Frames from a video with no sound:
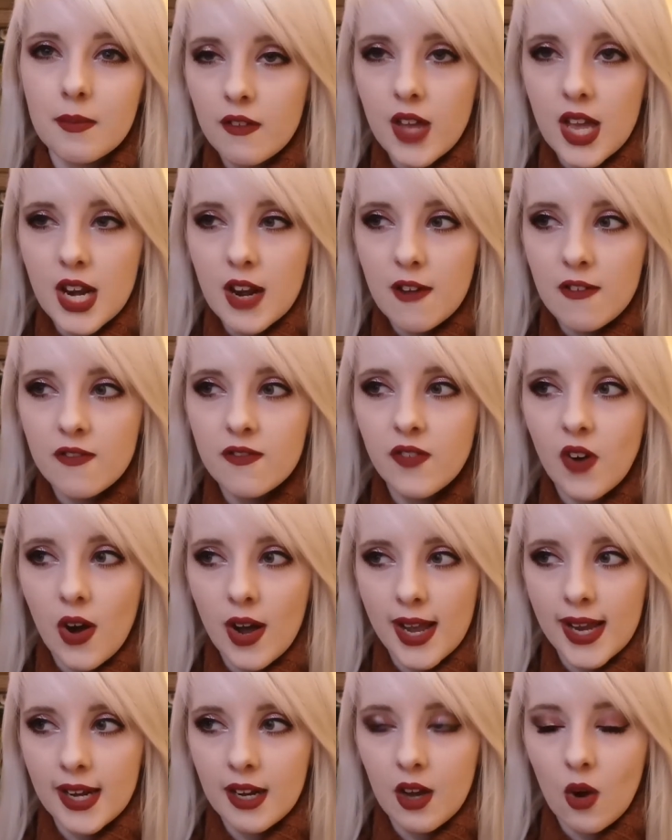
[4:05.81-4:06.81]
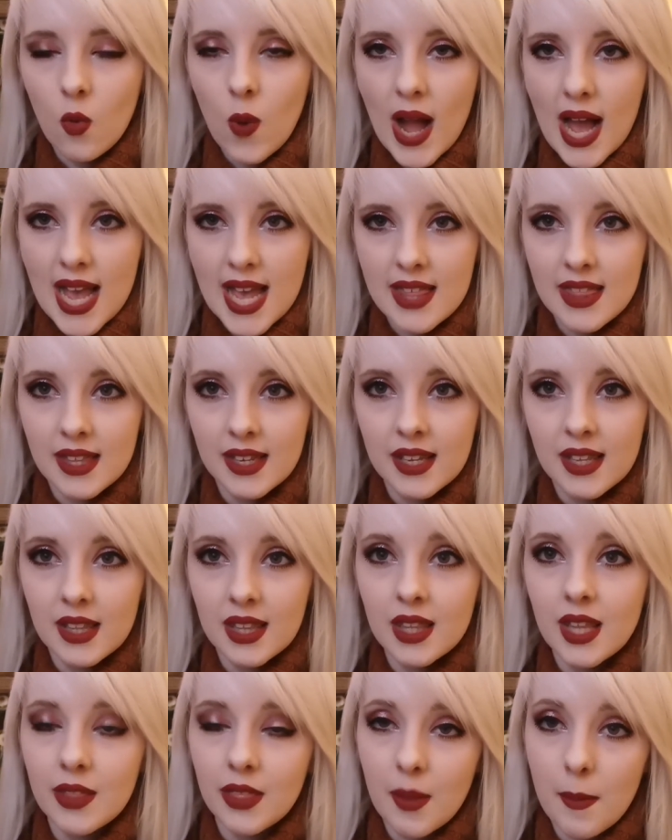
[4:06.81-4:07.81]
in a finer way
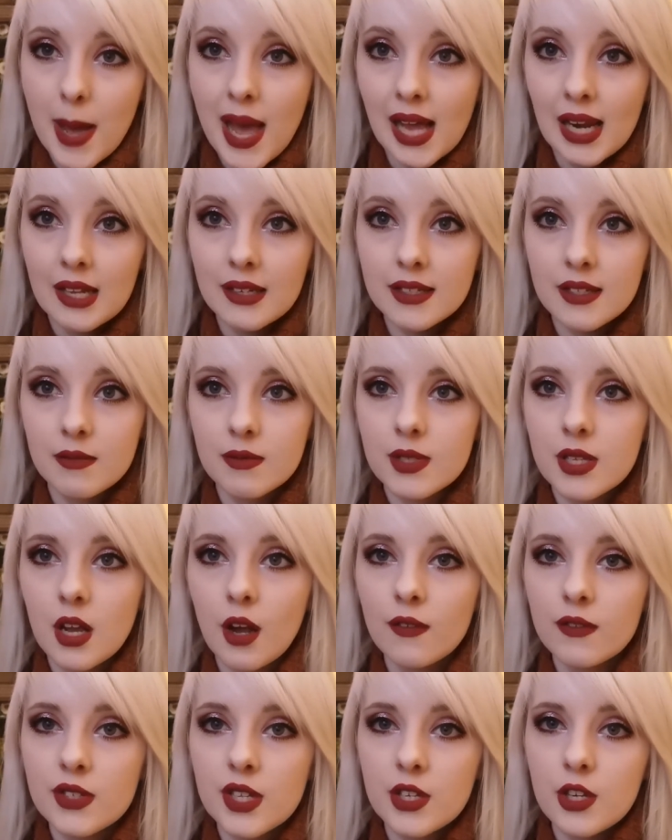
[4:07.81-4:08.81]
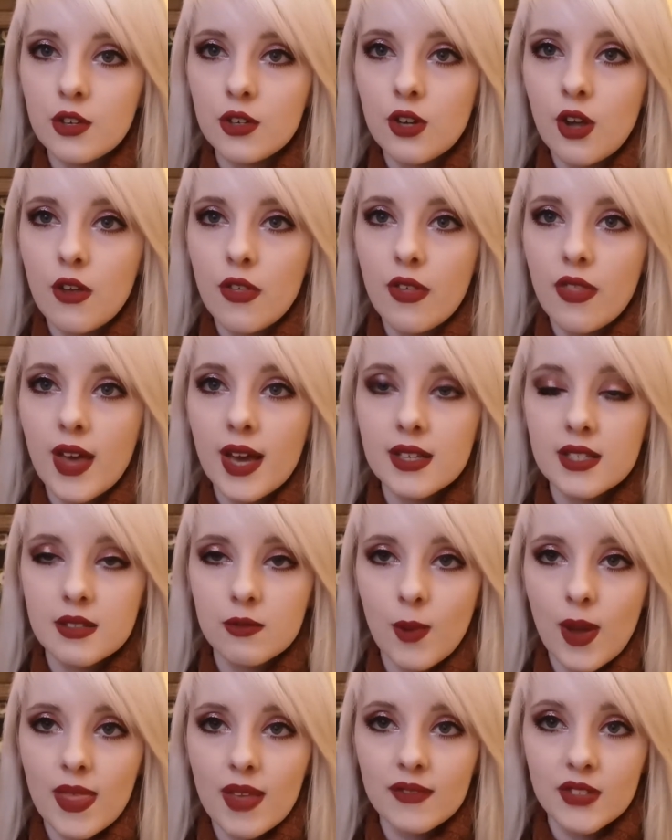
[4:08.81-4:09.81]
than the pellets themselves, then you know that
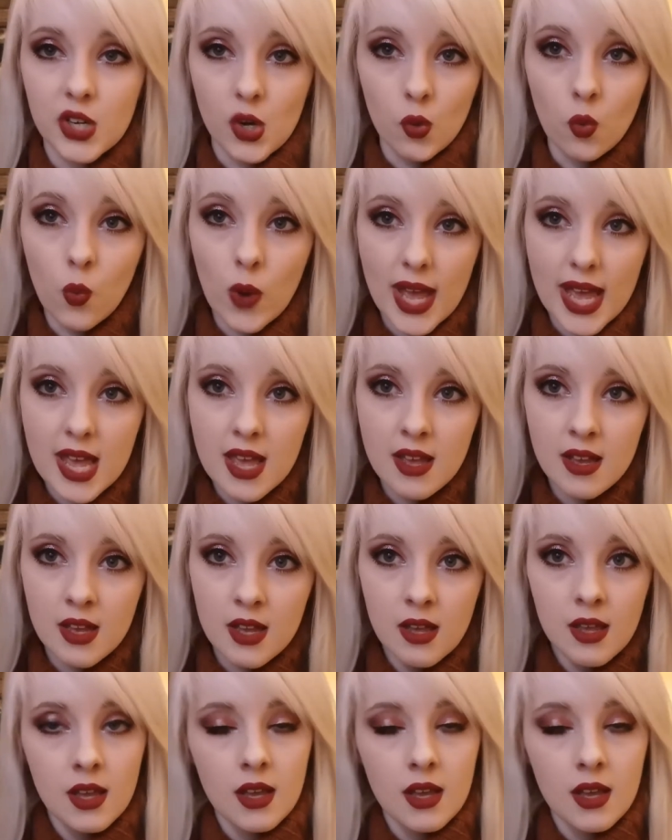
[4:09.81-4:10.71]
that's where they've done a wee,